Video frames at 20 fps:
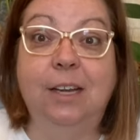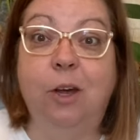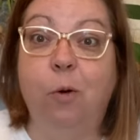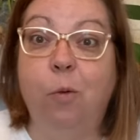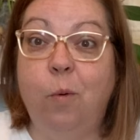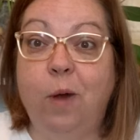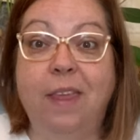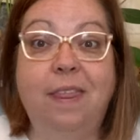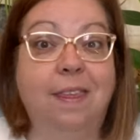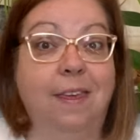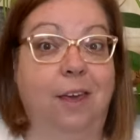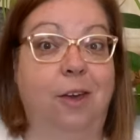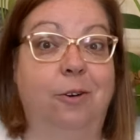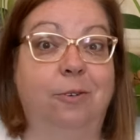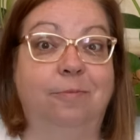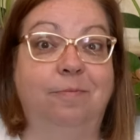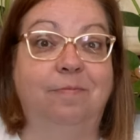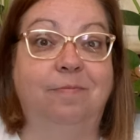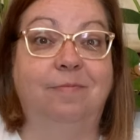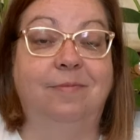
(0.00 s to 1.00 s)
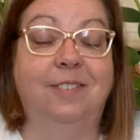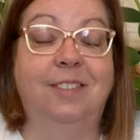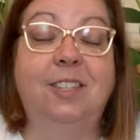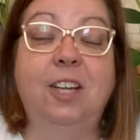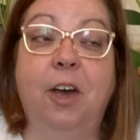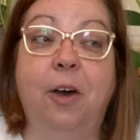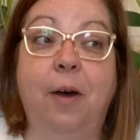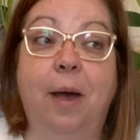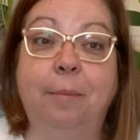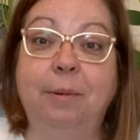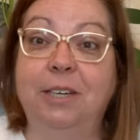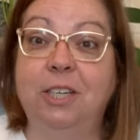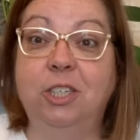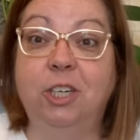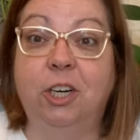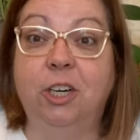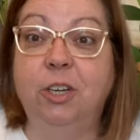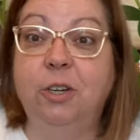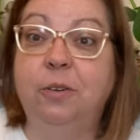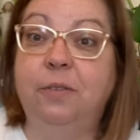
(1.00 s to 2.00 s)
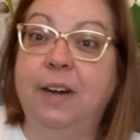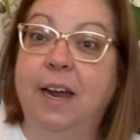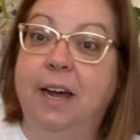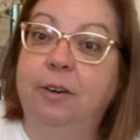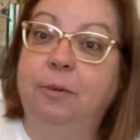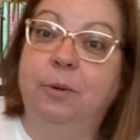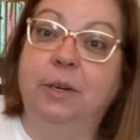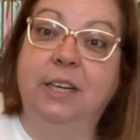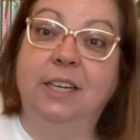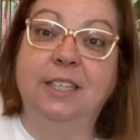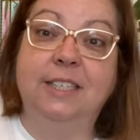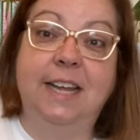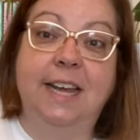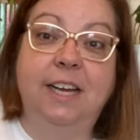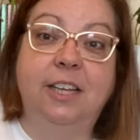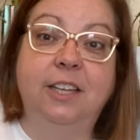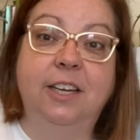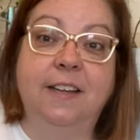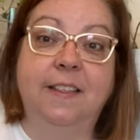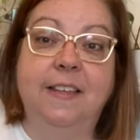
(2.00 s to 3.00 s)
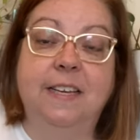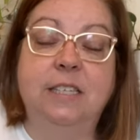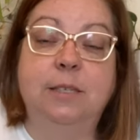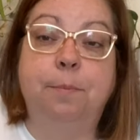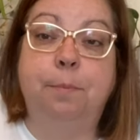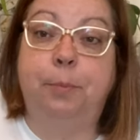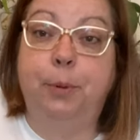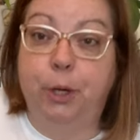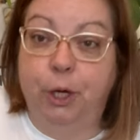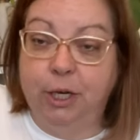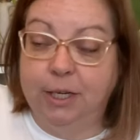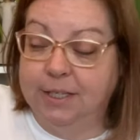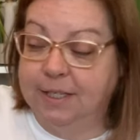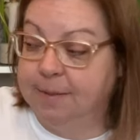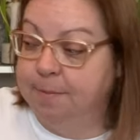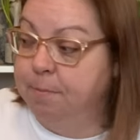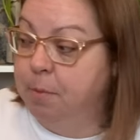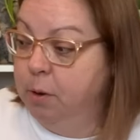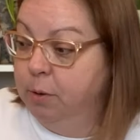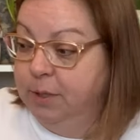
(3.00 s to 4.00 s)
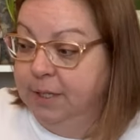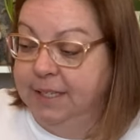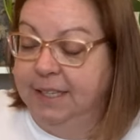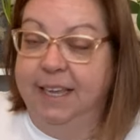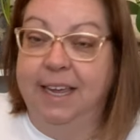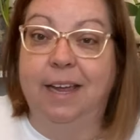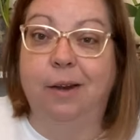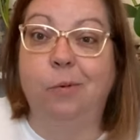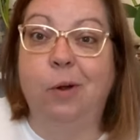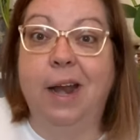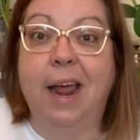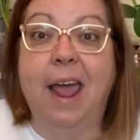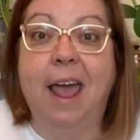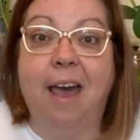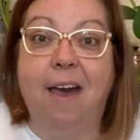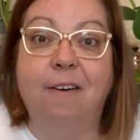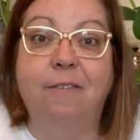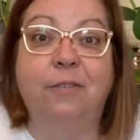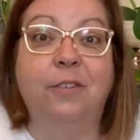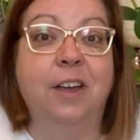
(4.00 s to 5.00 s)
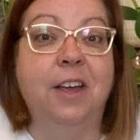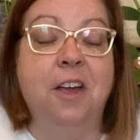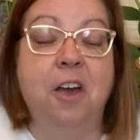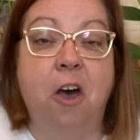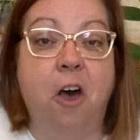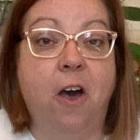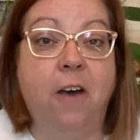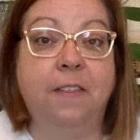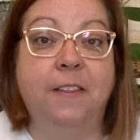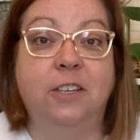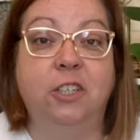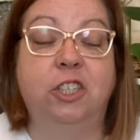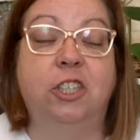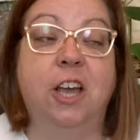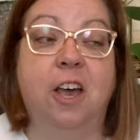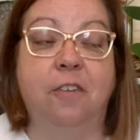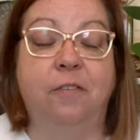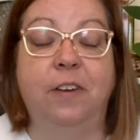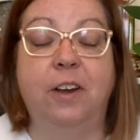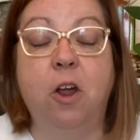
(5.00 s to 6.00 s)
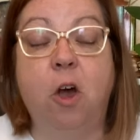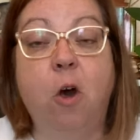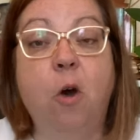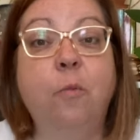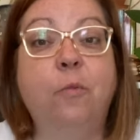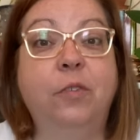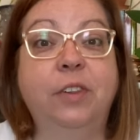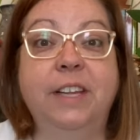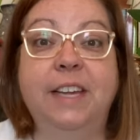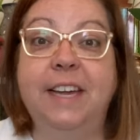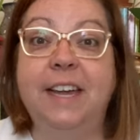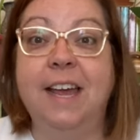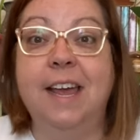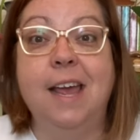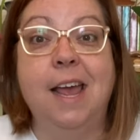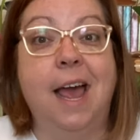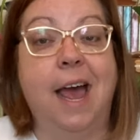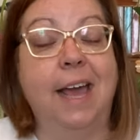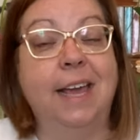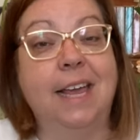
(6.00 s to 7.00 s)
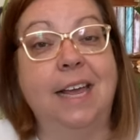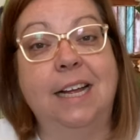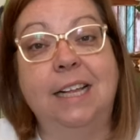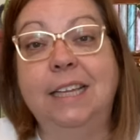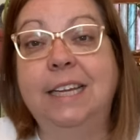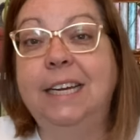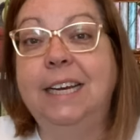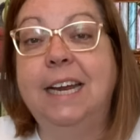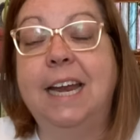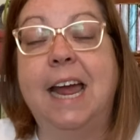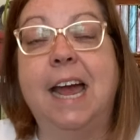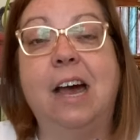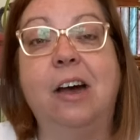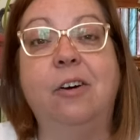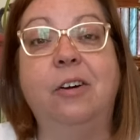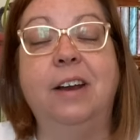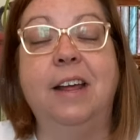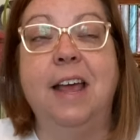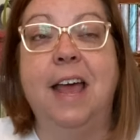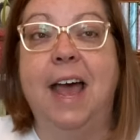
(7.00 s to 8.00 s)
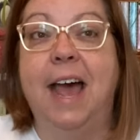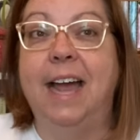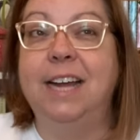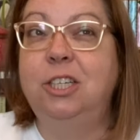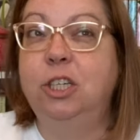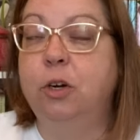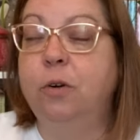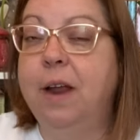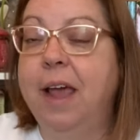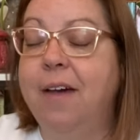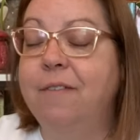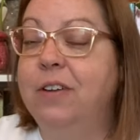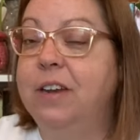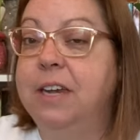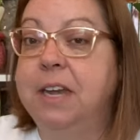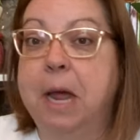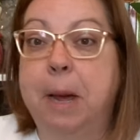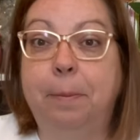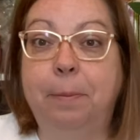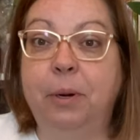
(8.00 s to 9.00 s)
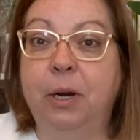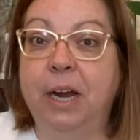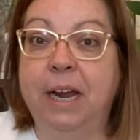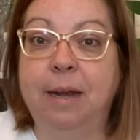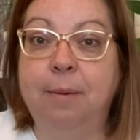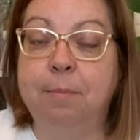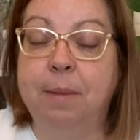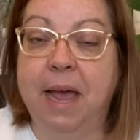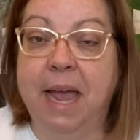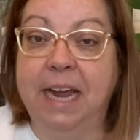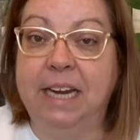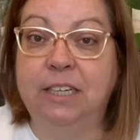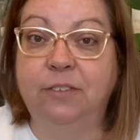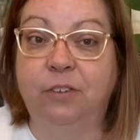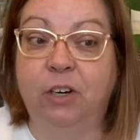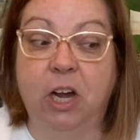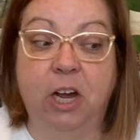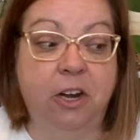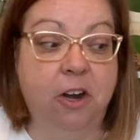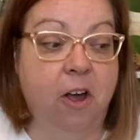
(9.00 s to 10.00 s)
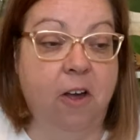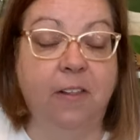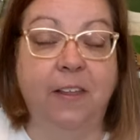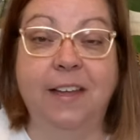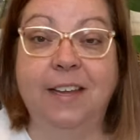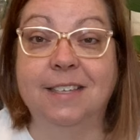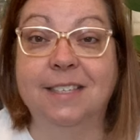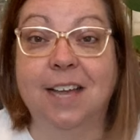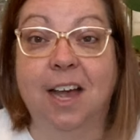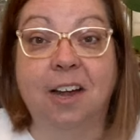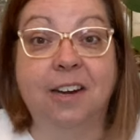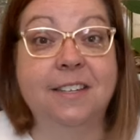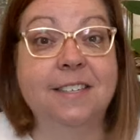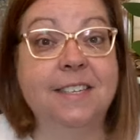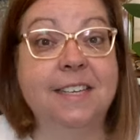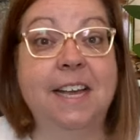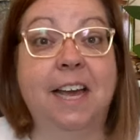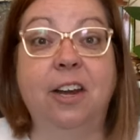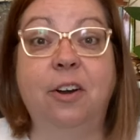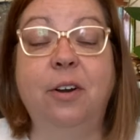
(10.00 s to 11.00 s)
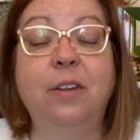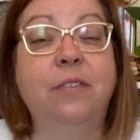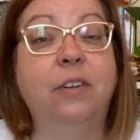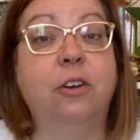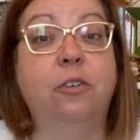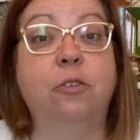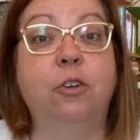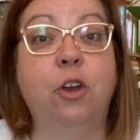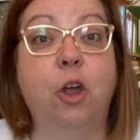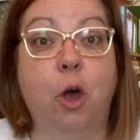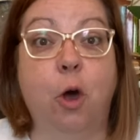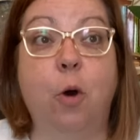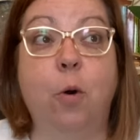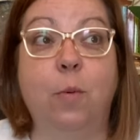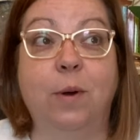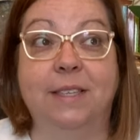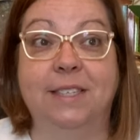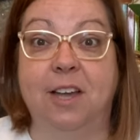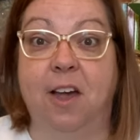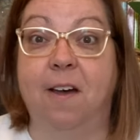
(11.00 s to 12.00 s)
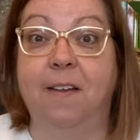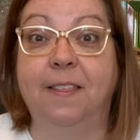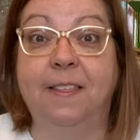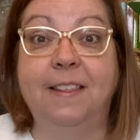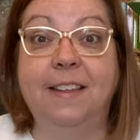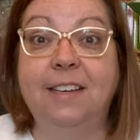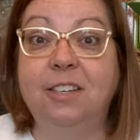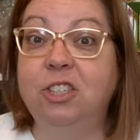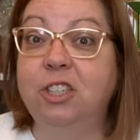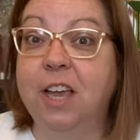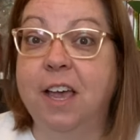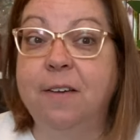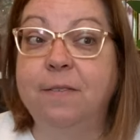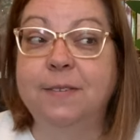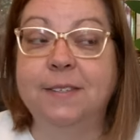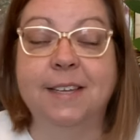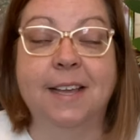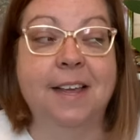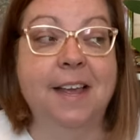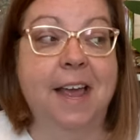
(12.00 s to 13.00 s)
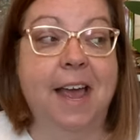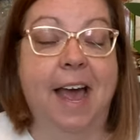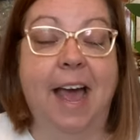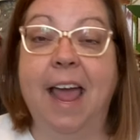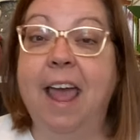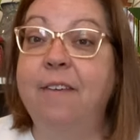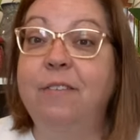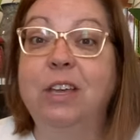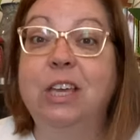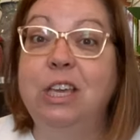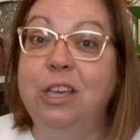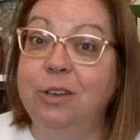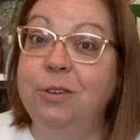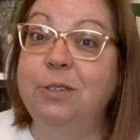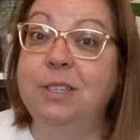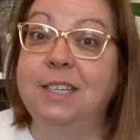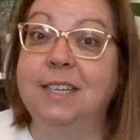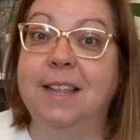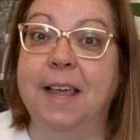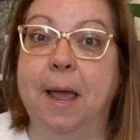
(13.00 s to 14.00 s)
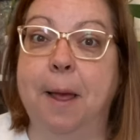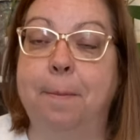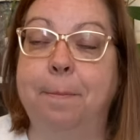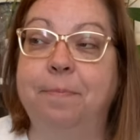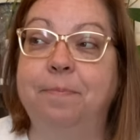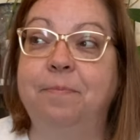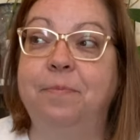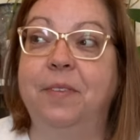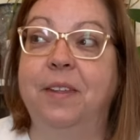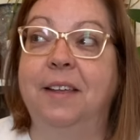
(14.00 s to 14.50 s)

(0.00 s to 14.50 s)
with you. So I'm gonna turn you around, we're gonna take a look at these books mostly and what I have on this shelf, and hopefully I can clean it out. I don't have a number in mind for unhauling because honestly, I don't even know what's on these shelves. I haven't used them